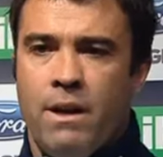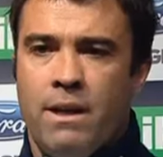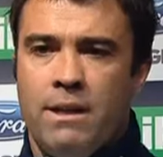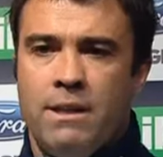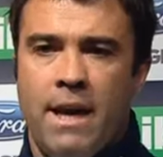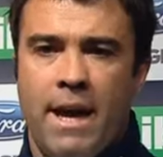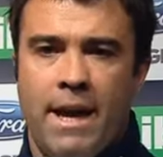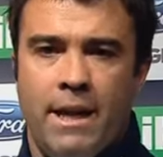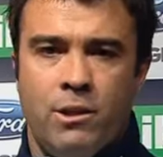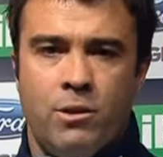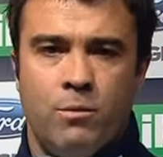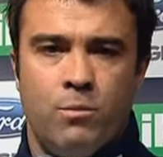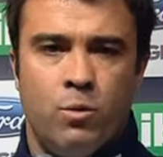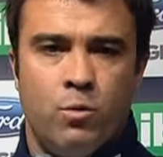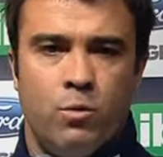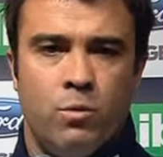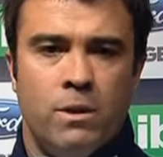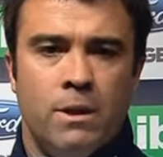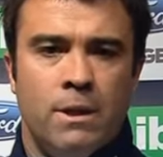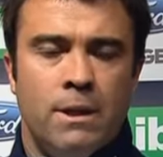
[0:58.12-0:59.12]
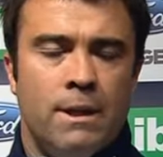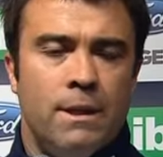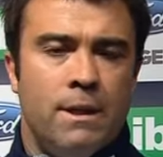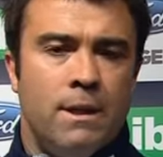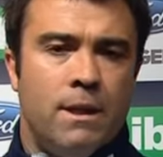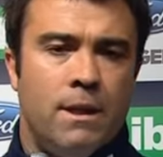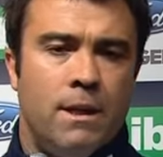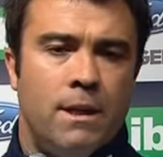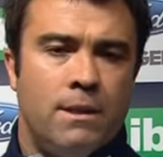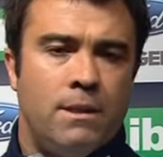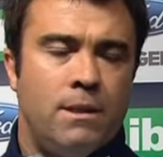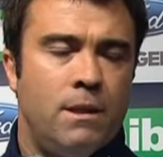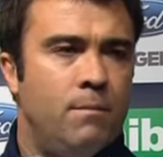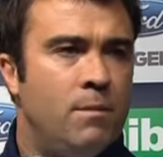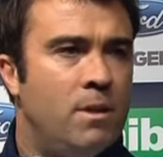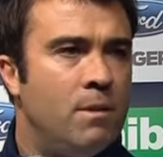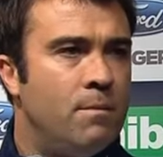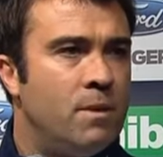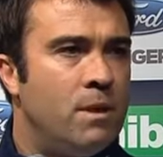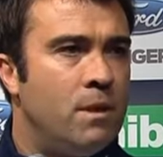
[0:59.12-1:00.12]
any tangible uh,
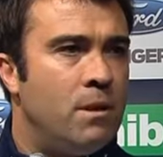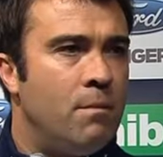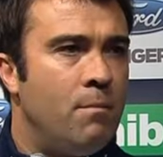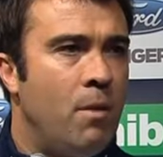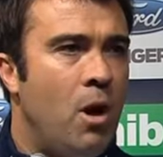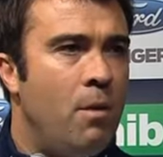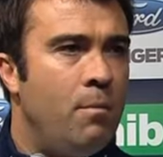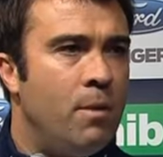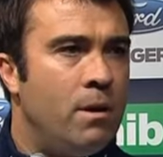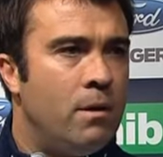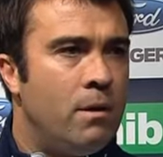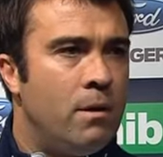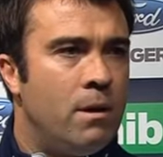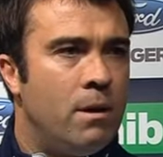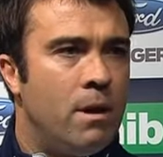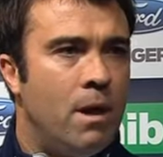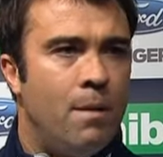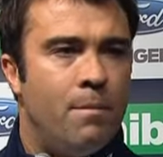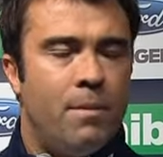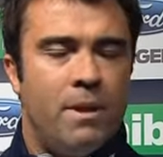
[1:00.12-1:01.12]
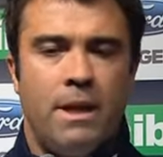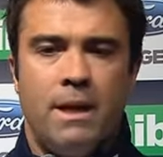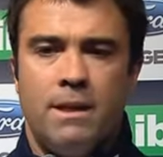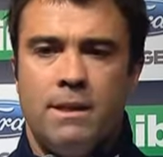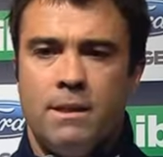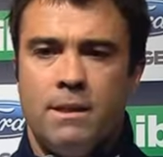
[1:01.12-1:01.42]
symptoms at the moment, um, but that